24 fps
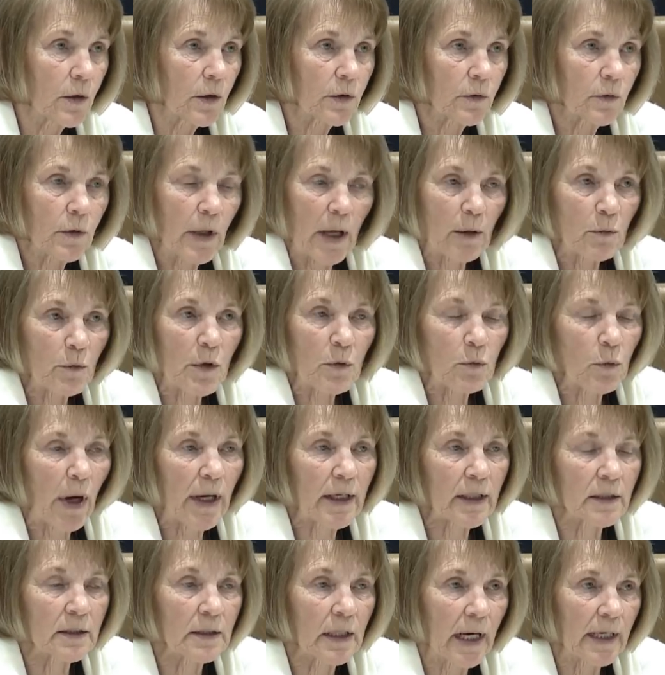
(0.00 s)
that we
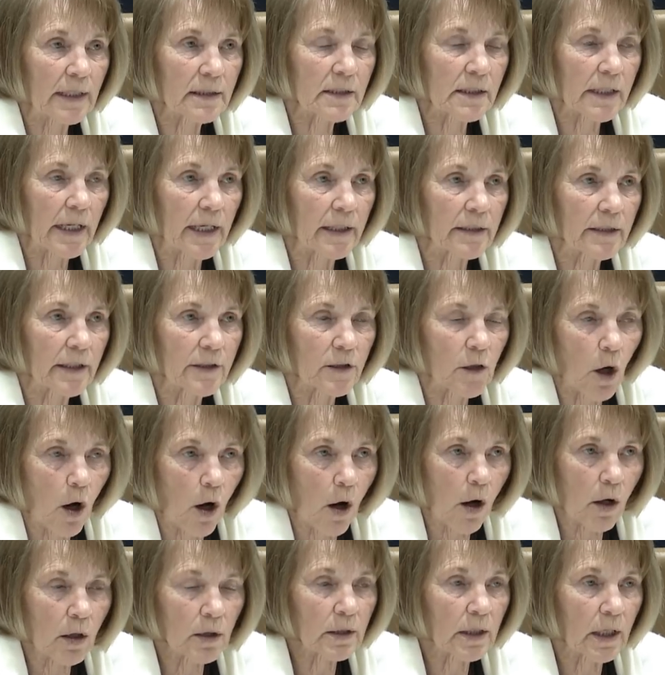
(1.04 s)
recognize that, that
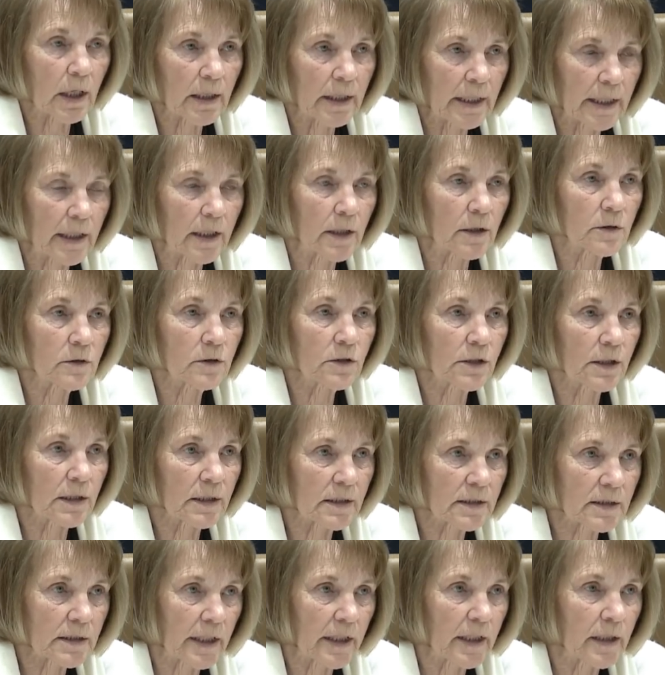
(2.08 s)
all are held to the
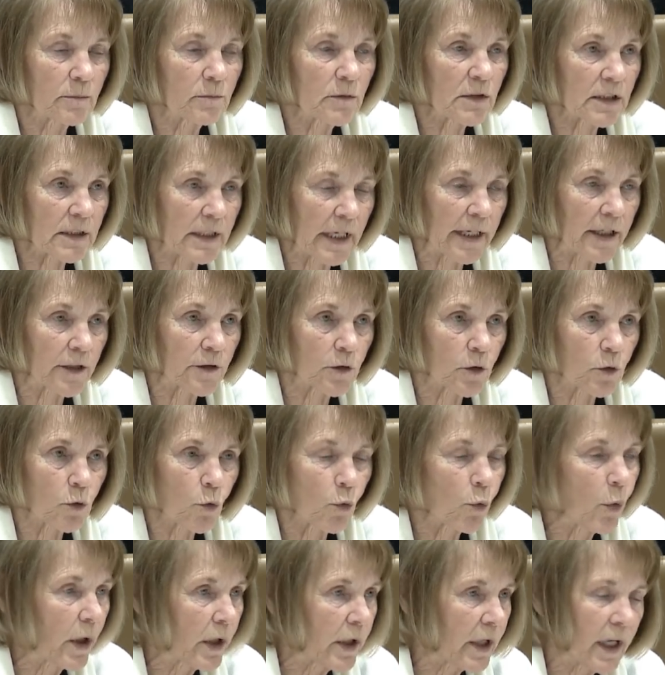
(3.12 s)
same standard.
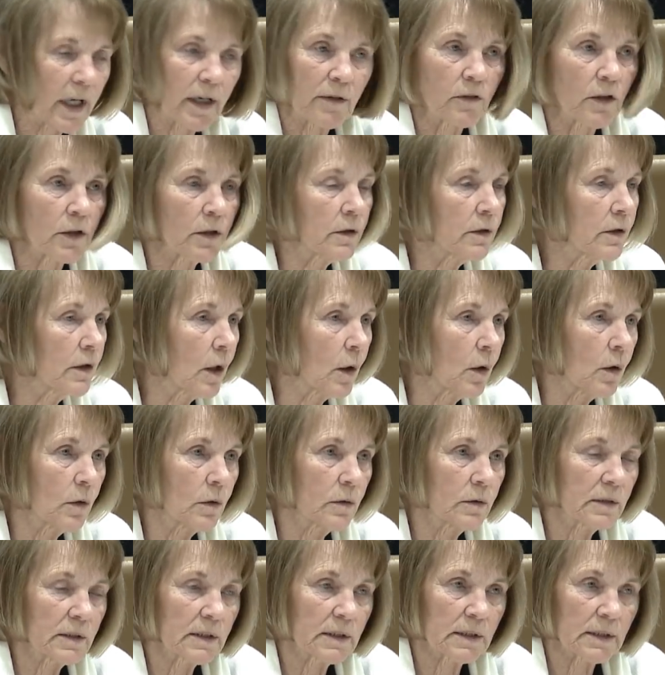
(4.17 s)
Wherever
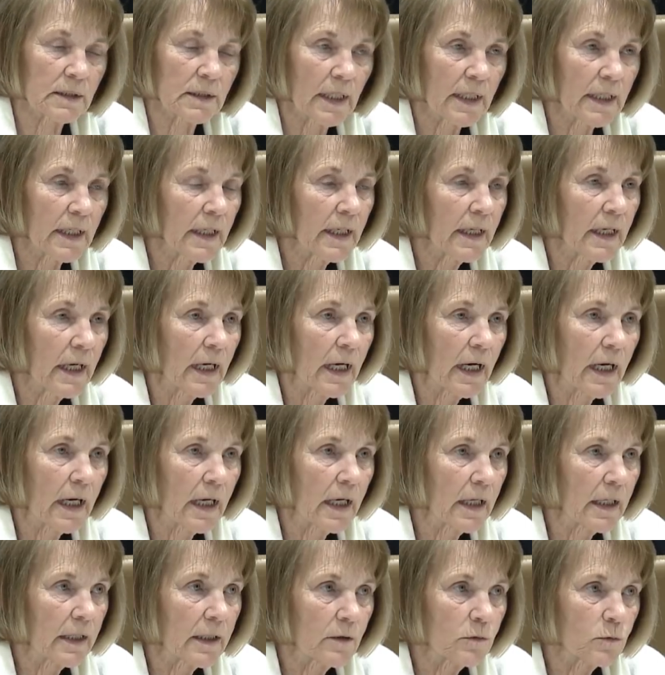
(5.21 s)
those
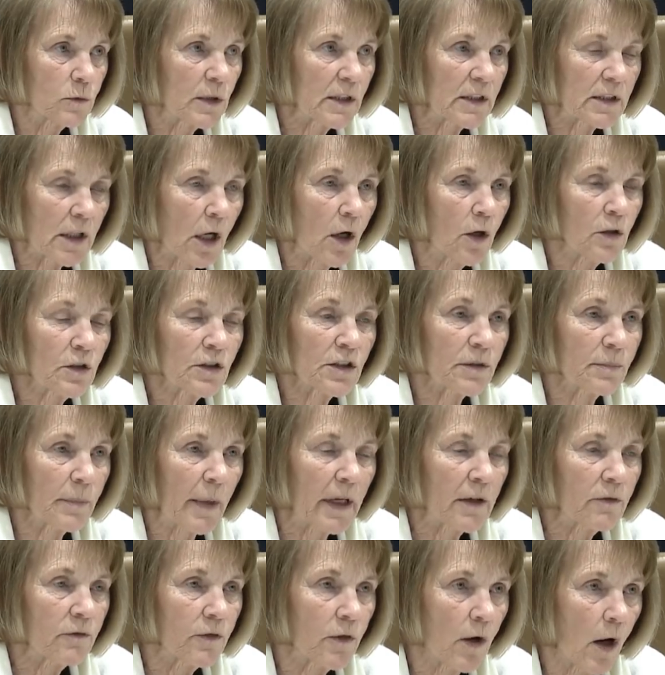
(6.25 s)
results
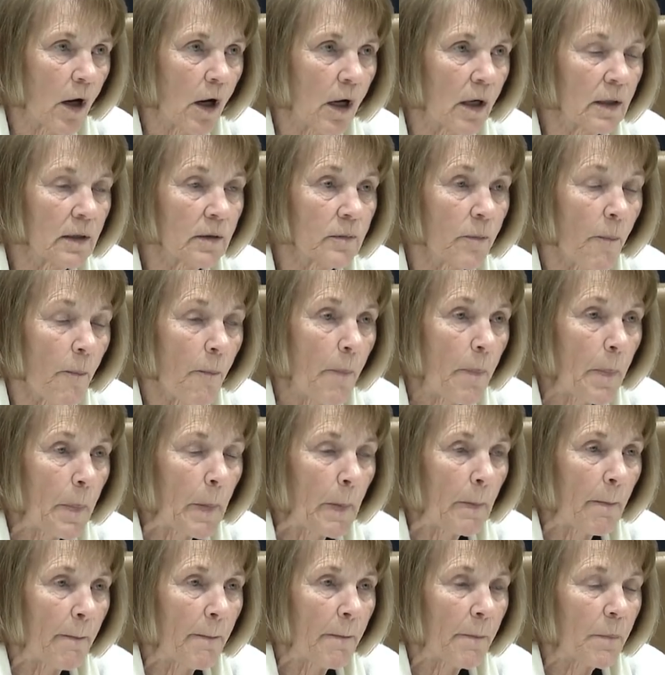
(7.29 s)
may fall,
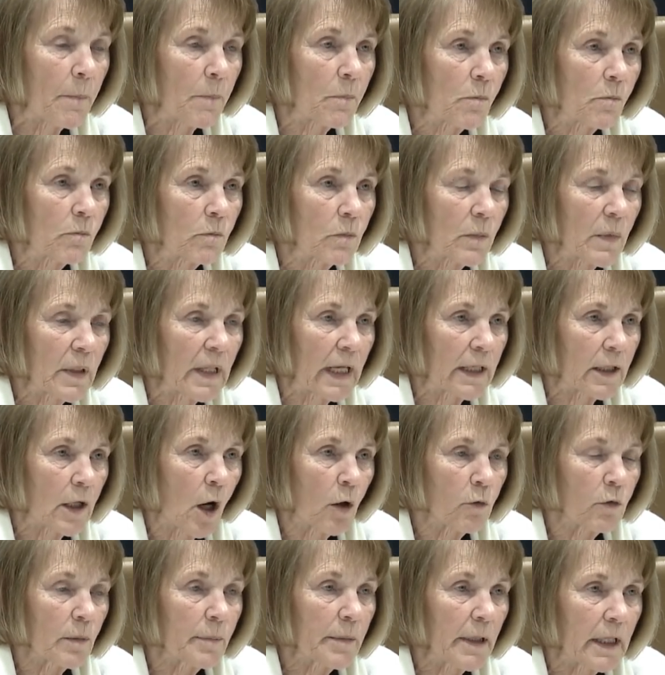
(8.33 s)
that
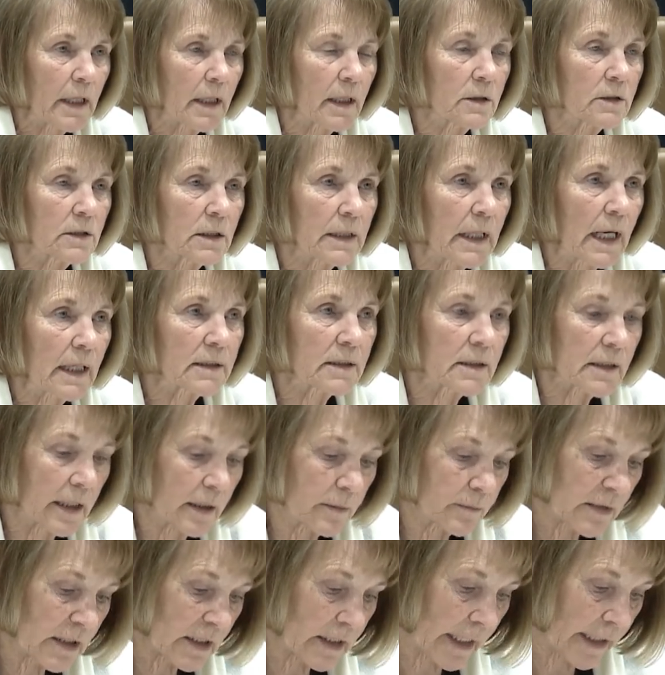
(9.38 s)
all would be held to that
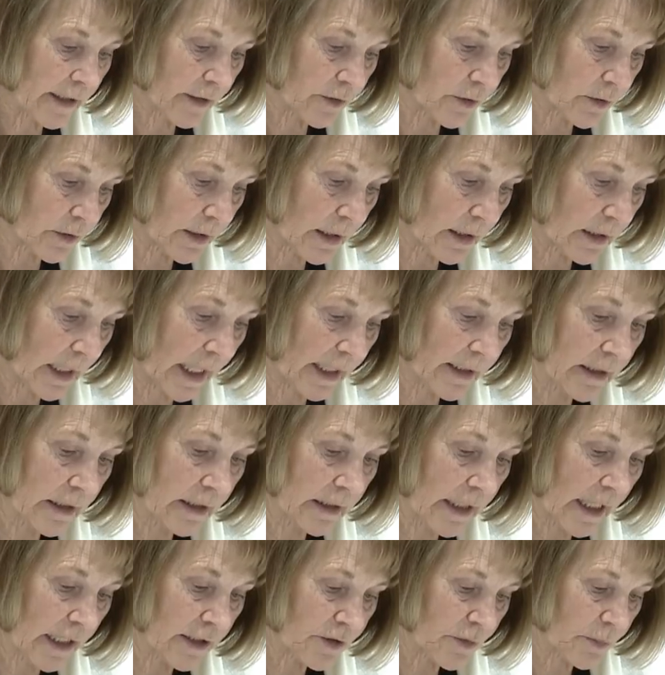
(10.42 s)
same standard. And I
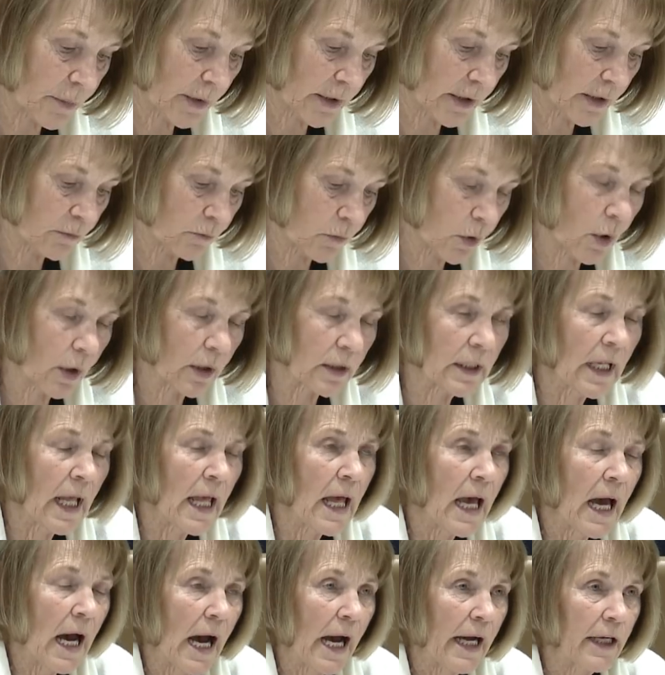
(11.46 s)
think that's really important.
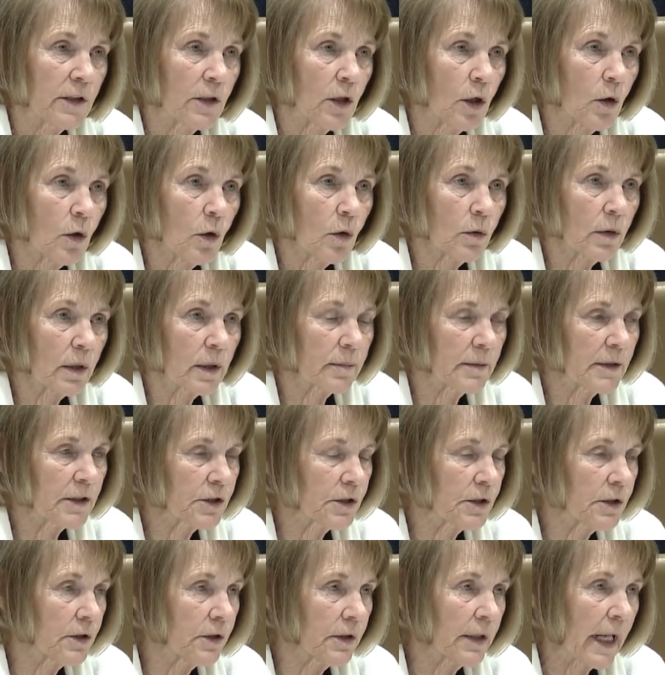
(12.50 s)
I know,
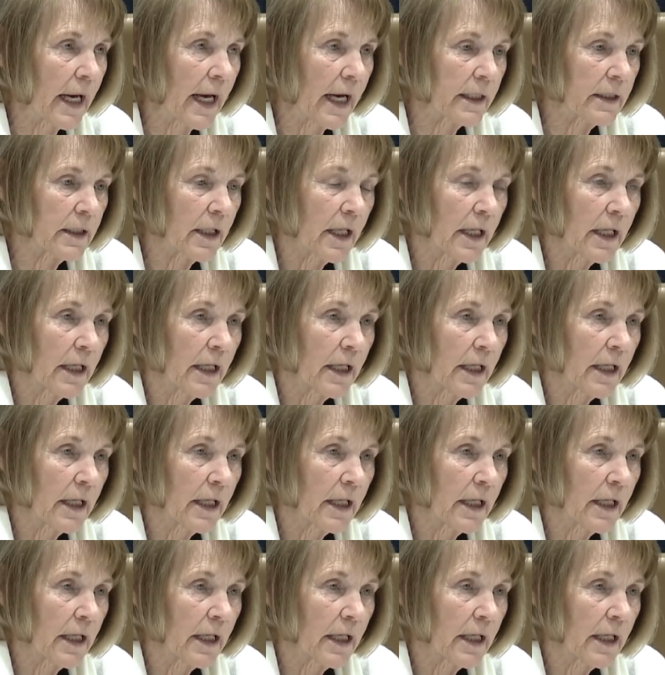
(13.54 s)
Commissioner, that